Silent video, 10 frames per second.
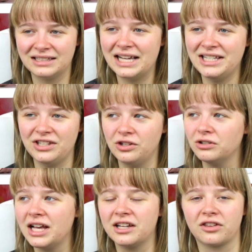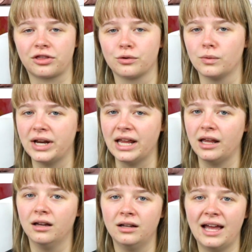Like, you're like a
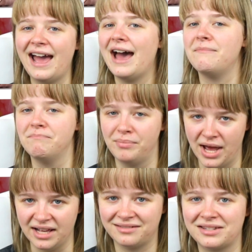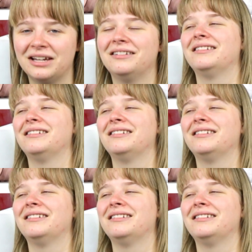three at best.